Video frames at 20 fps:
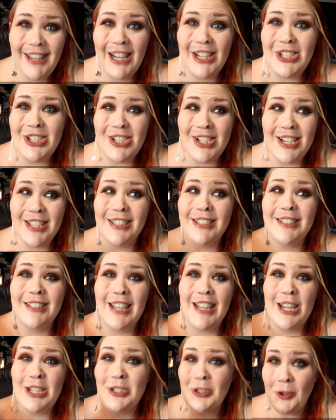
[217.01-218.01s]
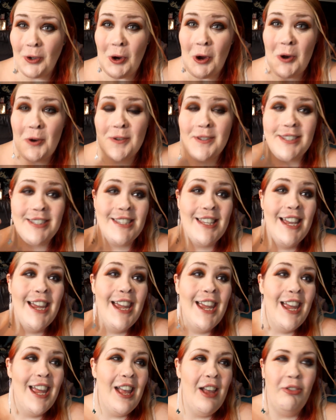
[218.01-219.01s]
It's just, it's gross,
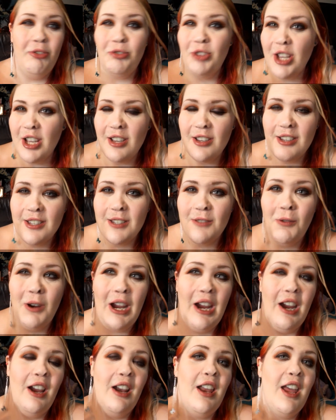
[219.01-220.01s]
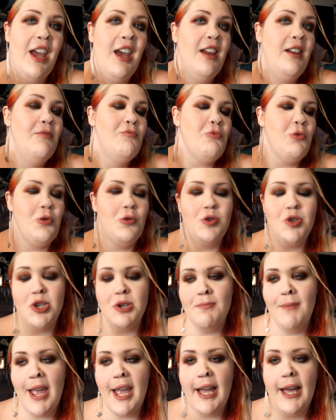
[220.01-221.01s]
it feels weird, it ruins
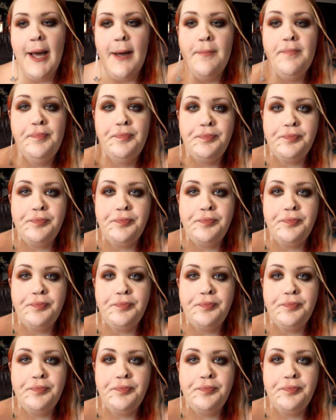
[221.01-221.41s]
your makeup.